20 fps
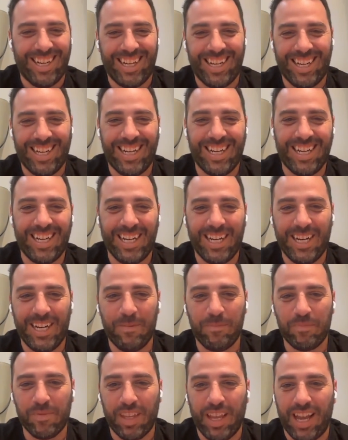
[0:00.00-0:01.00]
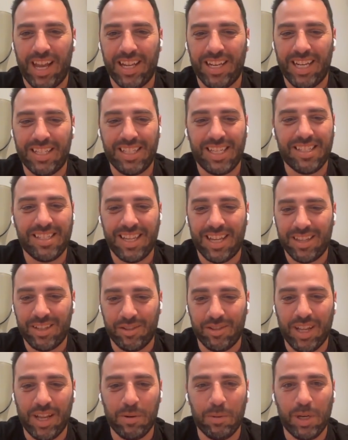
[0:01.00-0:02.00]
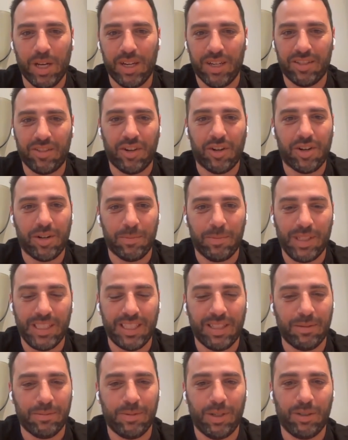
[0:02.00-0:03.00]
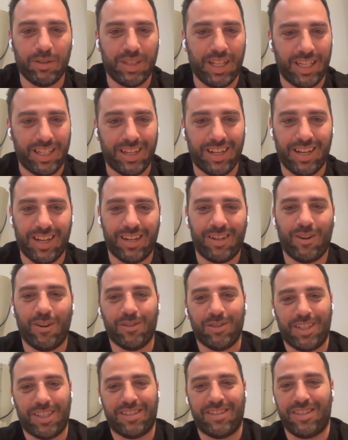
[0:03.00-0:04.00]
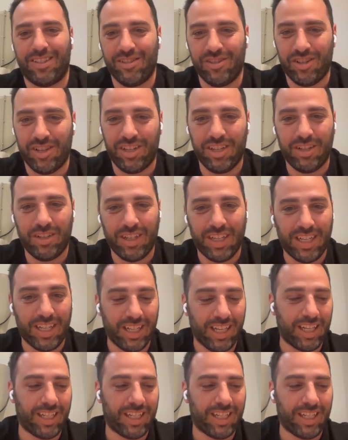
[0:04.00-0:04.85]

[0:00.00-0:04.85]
And as I said, today we're going to talk a bit about like context engineering,